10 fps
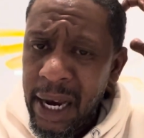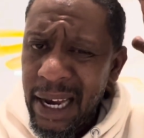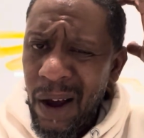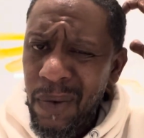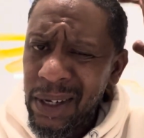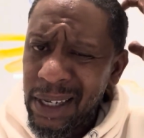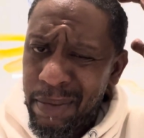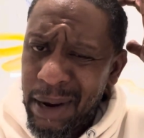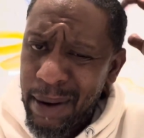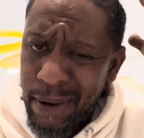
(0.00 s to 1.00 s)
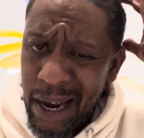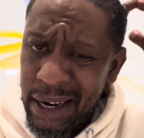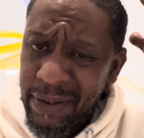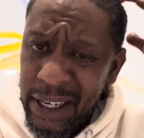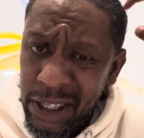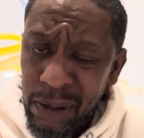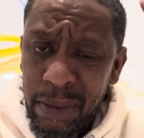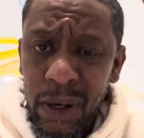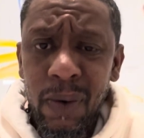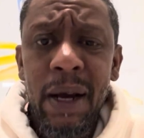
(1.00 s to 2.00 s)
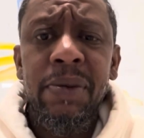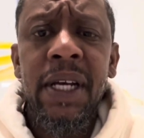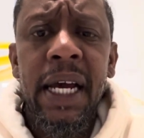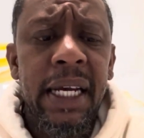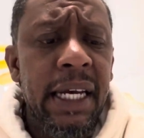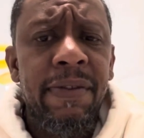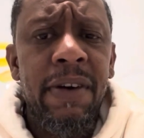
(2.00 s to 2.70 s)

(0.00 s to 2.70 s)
and I want to say PayPal even lets you build a website, if